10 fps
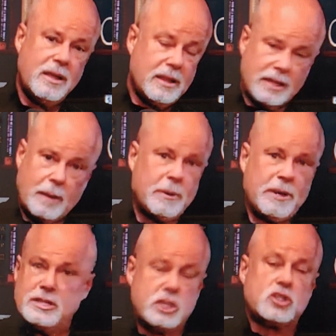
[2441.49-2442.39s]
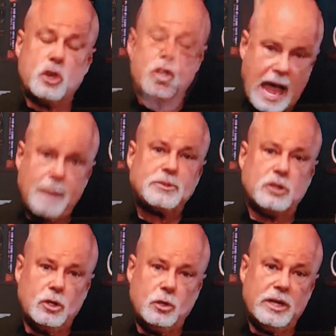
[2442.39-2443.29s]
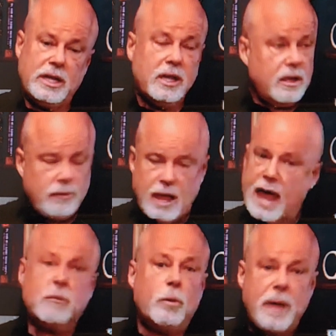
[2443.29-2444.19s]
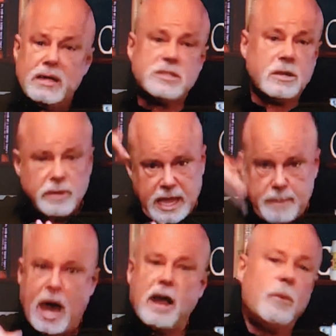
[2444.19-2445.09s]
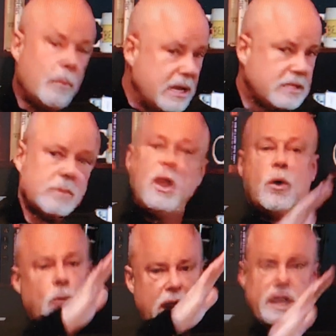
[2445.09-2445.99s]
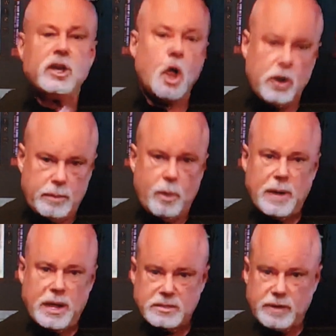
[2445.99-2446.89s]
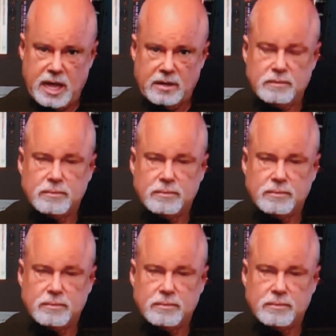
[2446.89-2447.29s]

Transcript: the company that's just going to absolutely had momentum, came out of momentum, ready to go into momentum again.